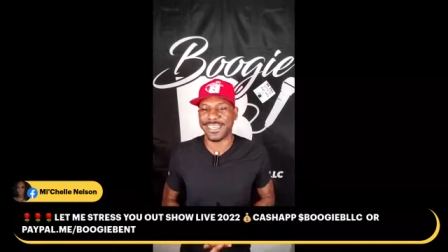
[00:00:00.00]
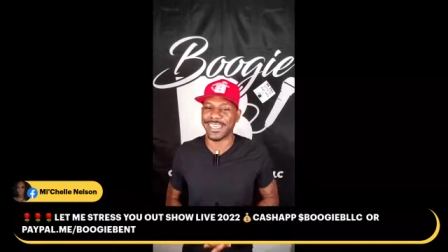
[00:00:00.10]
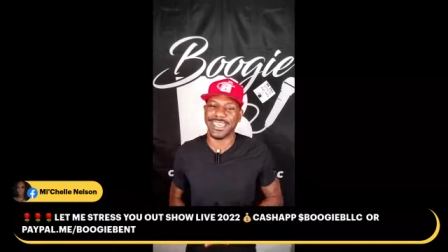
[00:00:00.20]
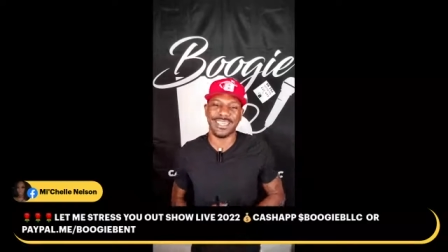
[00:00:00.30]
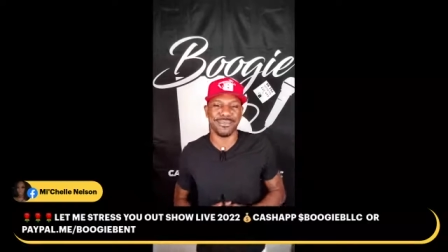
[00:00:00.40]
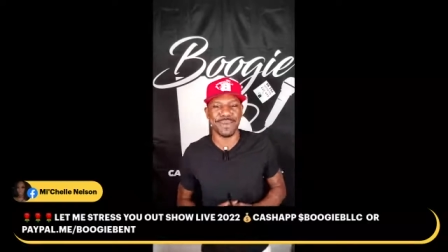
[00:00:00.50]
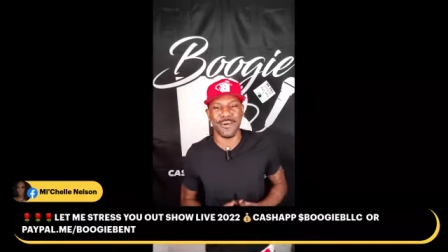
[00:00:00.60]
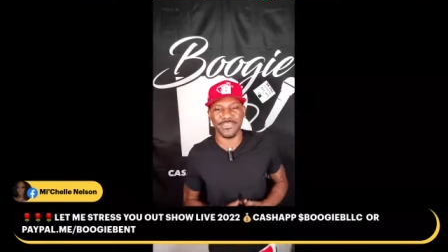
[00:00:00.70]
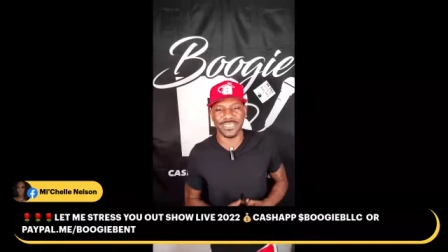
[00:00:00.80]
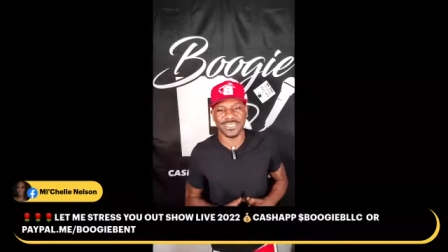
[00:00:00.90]
aka the
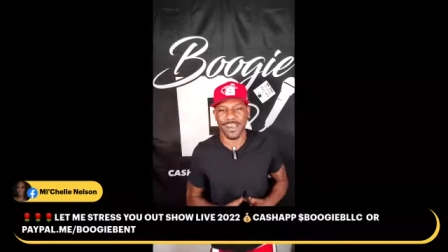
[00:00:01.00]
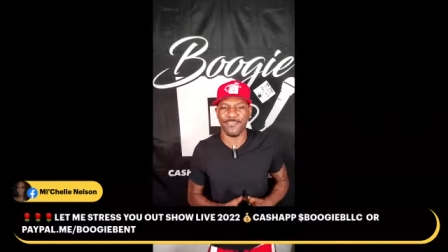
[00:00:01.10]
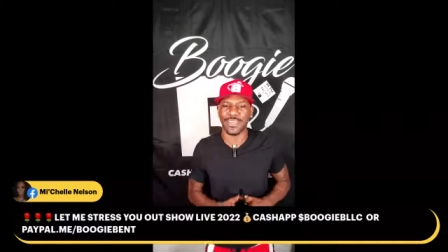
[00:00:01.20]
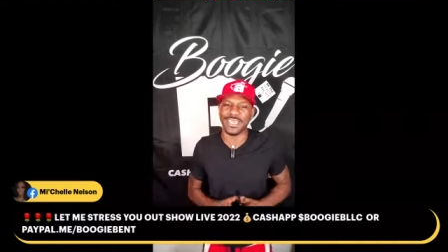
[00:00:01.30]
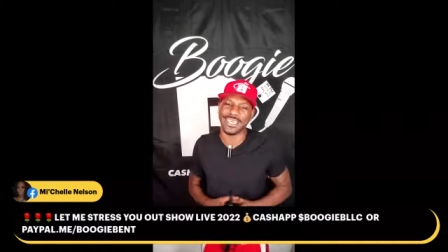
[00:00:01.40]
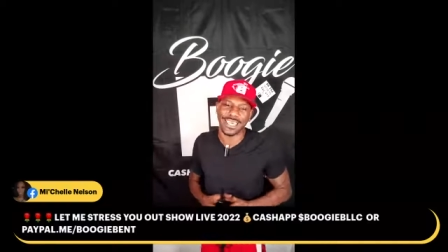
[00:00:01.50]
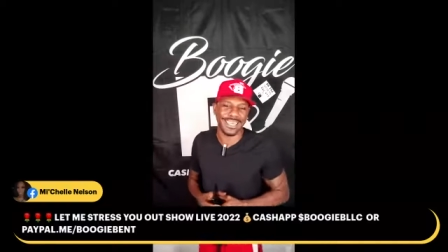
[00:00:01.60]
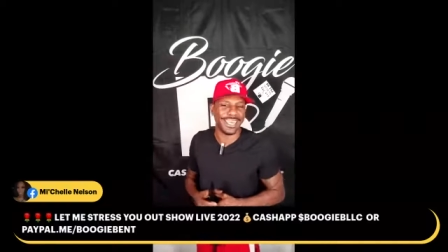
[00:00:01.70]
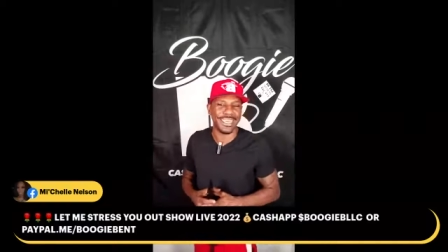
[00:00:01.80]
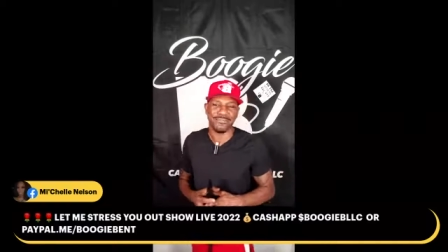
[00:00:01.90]
Mouth of the South,
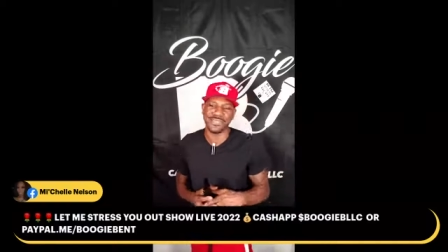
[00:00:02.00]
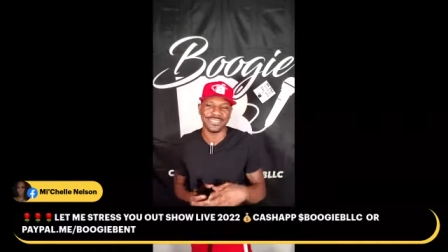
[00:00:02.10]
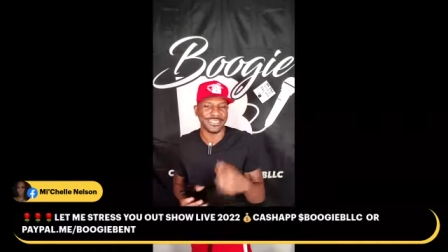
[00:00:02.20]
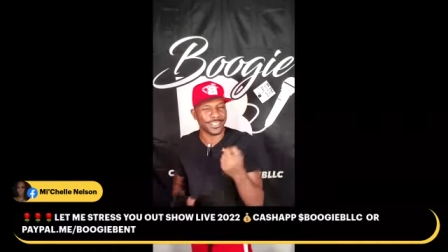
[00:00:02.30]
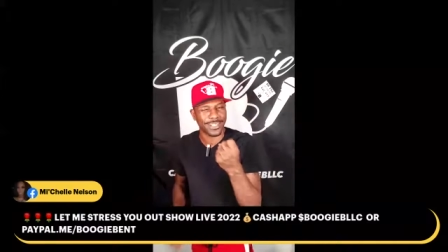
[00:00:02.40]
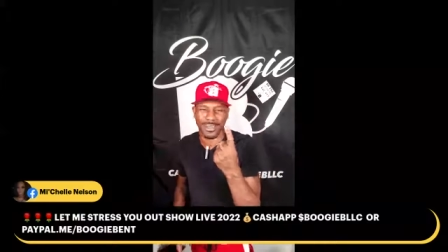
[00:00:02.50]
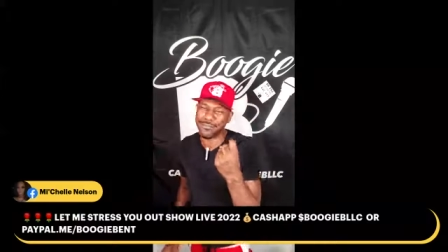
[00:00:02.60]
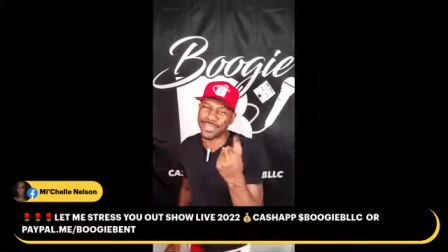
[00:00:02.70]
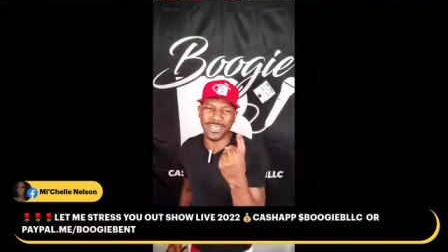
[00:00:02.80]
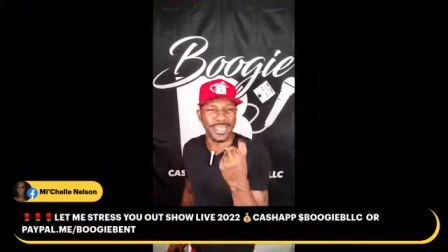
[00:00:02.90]
aka Mr.
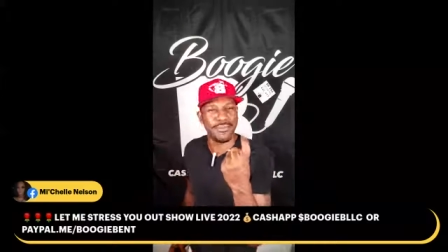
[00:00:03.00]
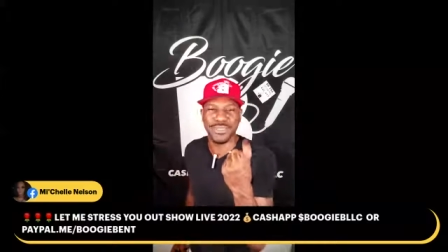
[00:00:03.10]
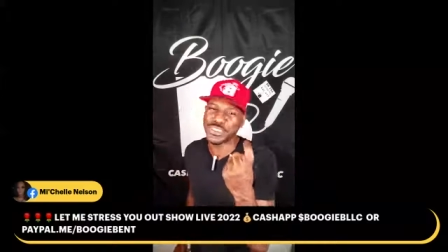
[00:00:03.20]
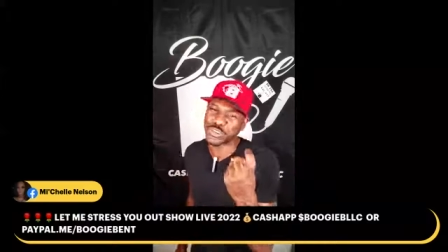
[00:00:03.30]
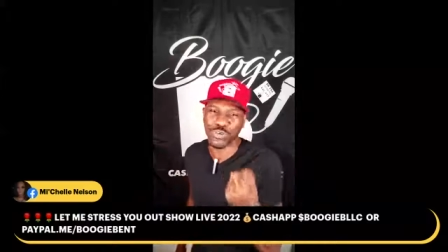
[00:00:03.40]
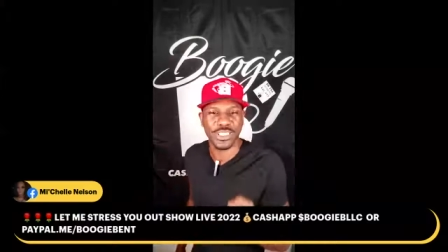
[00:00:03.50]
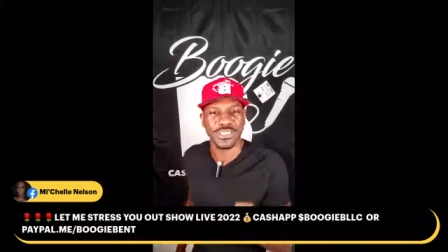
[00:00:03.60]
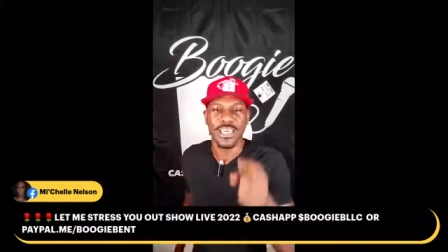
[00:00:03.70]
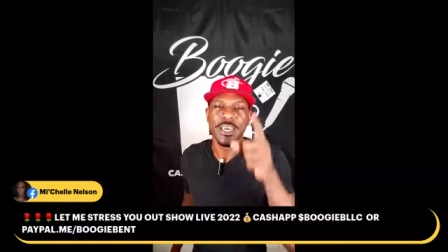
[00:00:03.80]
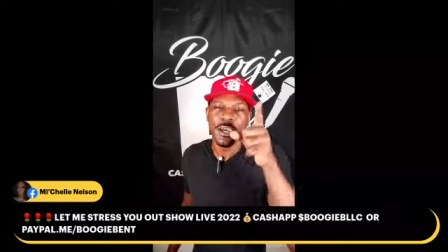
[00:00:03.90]
Come Here, Let Me Stress